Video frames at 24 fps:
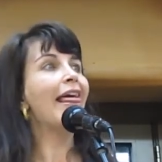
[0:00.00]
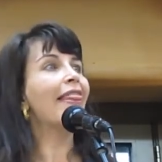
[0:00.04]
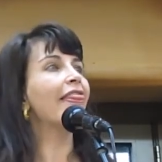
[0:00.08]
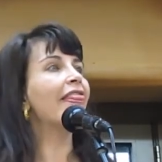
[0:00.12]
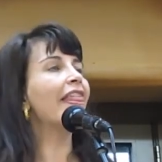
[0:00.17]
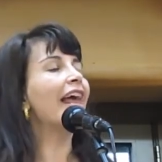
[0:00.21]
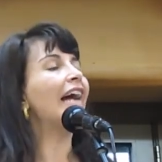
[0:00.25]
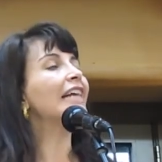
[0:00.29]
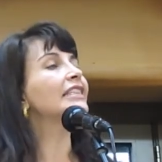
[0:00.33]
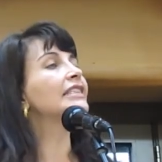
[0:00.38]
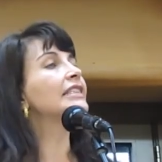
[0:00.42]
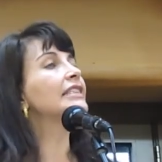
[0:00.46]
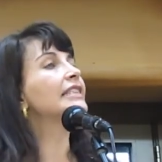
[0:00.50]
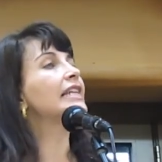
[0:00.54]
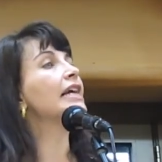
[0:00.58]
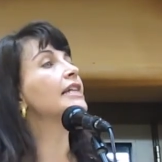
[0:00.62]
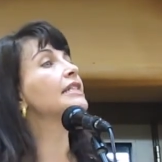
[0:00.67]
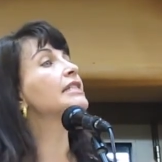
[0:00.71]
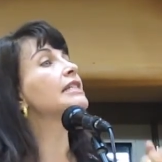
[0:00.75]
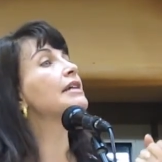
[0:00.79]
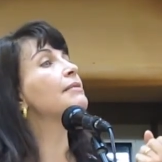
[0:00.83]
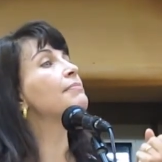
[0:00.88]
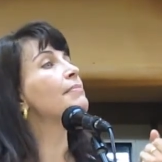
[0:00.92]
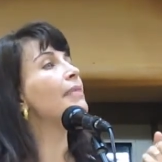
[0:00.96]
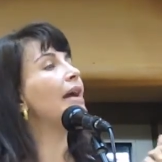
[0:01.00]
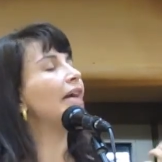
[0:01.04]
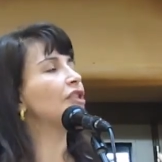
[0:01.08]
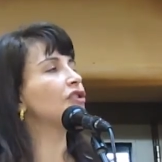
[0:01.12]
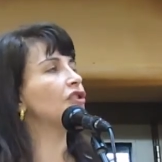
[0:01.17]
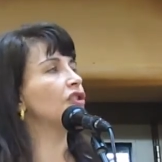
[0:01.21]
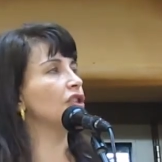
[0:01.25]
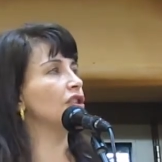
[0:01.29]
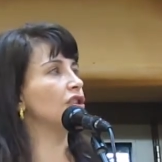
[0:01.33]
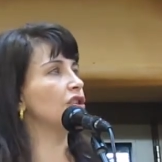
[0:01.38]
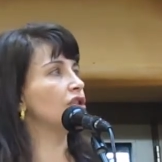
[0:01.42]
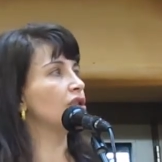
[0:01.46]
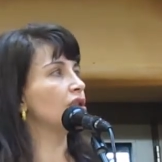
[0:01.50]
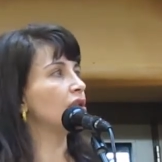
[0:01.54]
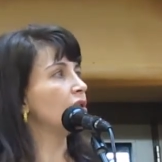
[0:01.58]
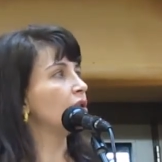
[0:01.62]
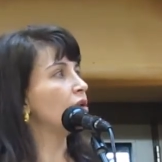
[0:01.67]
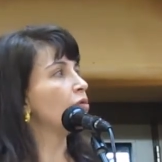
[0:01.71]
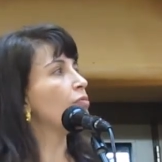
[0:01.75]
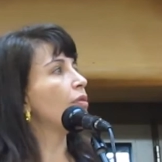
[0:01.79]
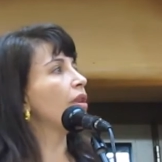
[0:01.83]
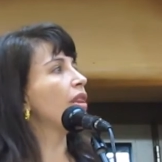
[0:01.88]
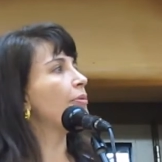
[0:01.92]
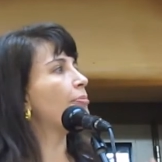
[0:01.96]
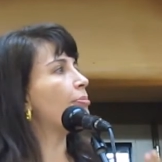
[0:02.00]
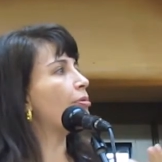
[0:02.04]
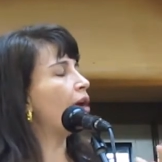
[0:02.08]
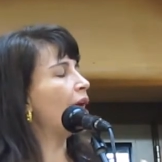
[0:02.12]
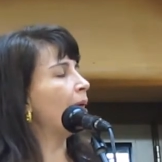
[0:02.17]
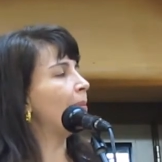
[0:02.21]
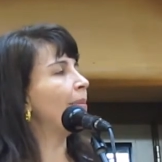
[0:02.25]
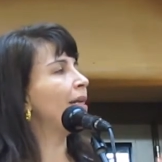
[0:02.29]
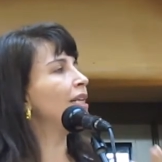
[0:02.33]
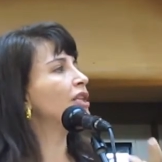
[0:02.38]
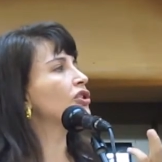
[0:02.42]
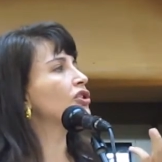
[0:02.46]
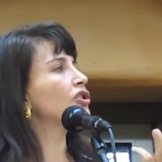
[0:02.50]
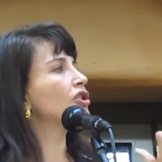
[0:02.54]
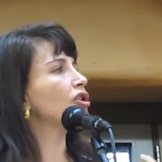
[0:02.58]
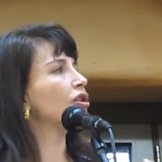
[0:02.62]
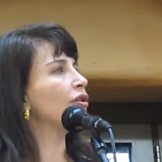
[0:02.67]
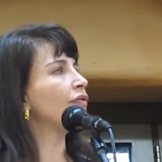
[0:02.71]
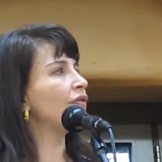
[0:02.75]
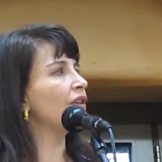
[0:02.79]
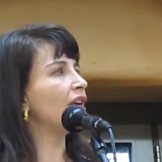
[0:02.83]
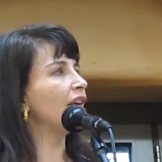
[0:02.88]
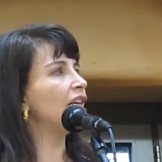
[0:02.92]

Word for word: That sent a message when the Prime Minister of